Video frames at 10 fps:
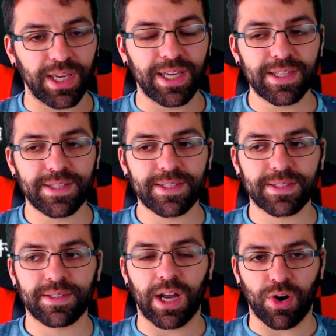
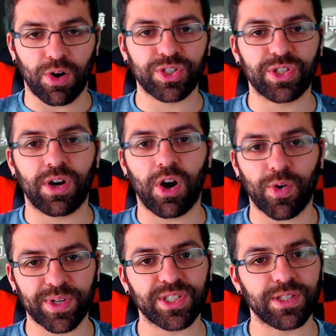is our
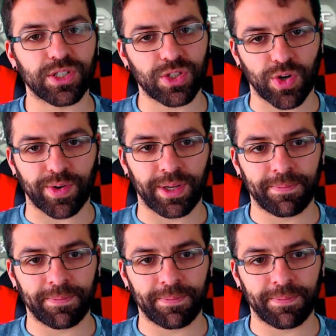origin story